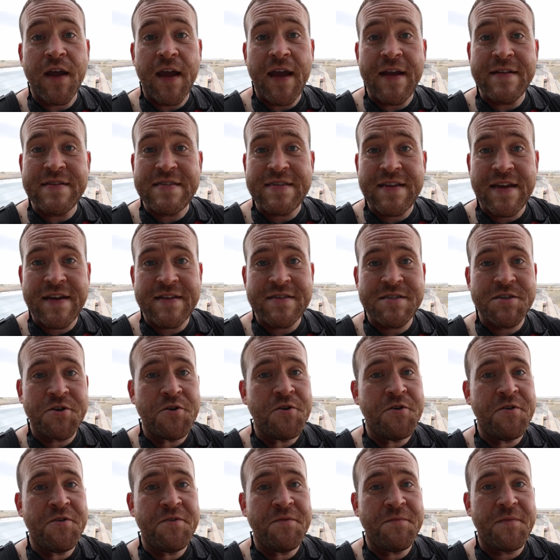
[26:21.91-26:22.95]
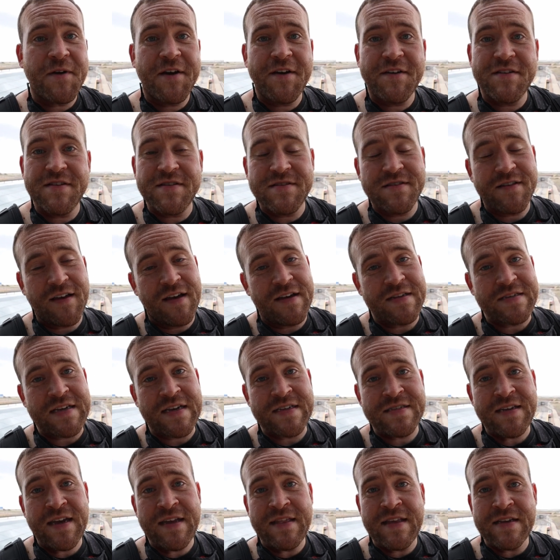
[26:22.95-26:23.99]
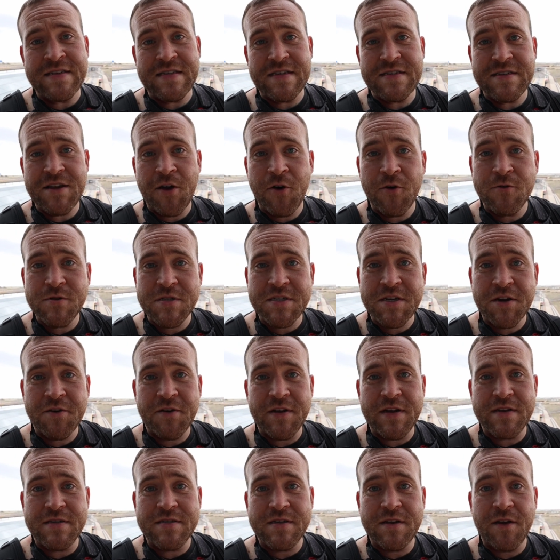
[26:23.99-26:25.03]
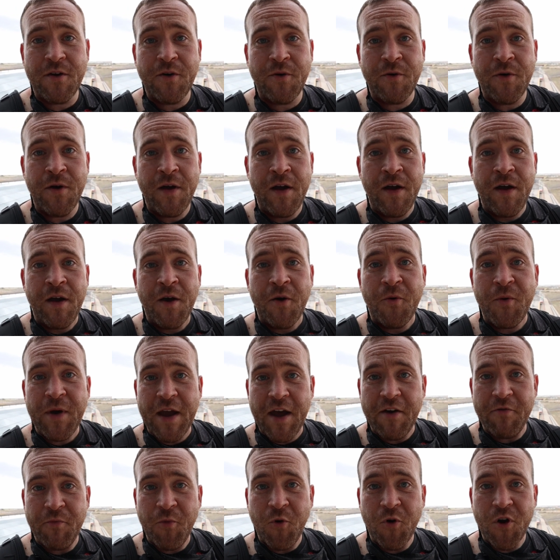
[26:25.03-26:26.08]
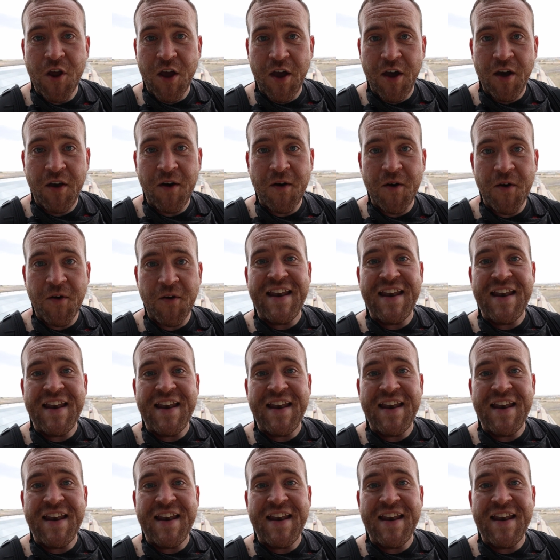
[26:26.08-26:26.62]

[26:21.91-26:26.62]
and stay tuned, because as I said, this is a whole series, so we have more to go.